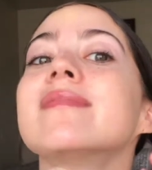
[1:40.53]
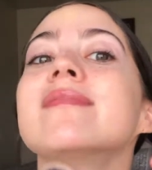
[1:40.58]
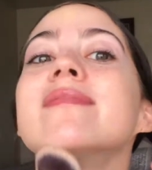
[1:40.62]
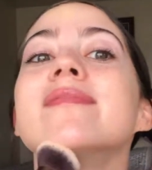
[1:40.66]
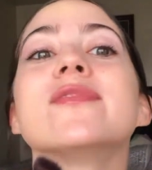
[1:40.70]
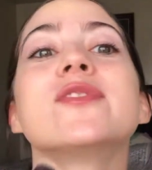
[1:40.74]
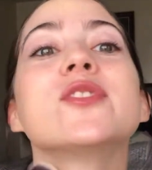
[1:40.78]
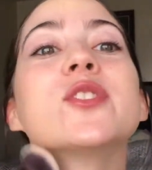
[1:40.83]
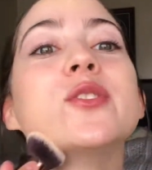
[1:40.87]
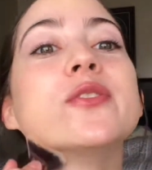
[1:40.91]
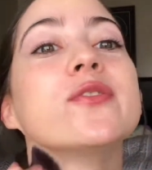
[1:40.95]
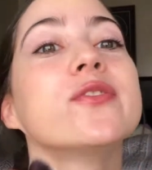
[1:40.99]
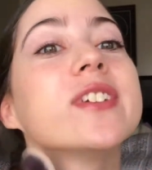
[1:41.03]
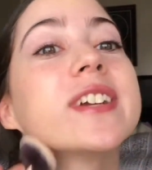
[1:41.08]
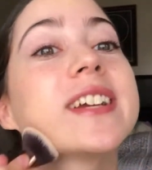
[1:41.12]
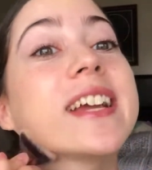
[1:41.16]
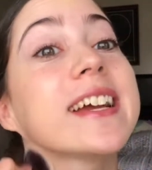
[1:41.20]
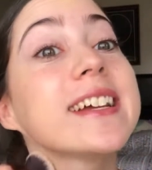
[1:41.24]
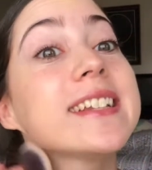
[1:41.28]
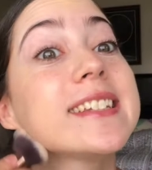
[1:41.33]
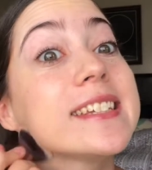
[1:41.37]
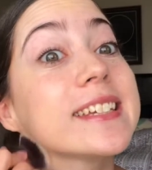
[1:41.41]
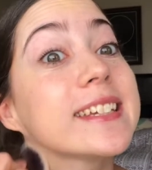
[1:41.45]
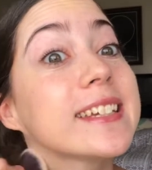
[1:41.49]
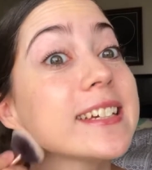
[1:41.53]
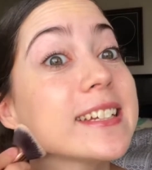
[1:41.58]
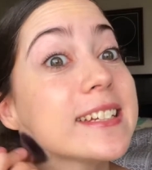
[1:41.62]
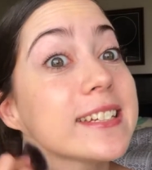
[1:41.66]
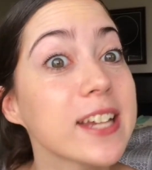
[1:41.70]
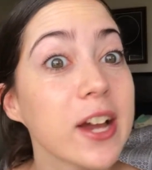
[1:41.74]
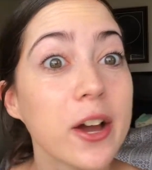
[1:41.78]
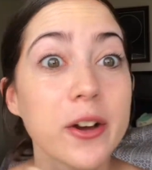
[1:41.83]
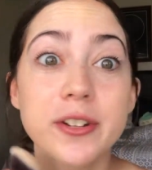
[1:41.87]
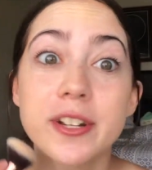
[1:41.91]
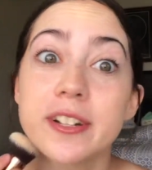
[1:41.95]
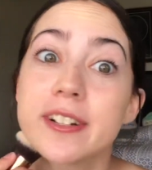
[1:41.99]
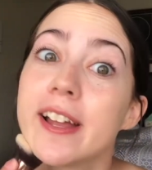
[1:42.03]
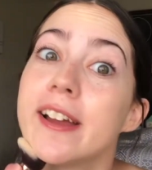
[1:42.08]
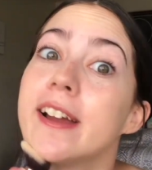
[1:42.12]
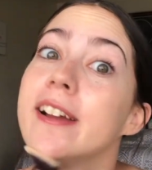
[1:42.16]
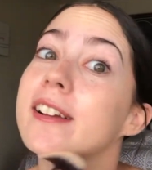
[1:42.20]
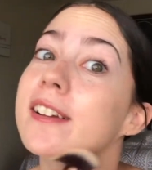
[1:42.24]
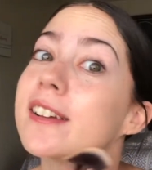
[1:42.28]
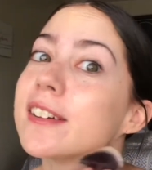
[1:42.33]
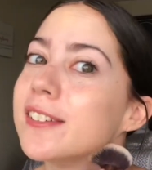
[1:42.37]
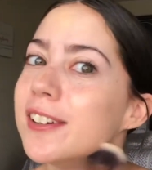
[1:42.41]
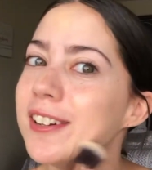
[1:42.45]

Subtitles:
Don't forget to get down your neck.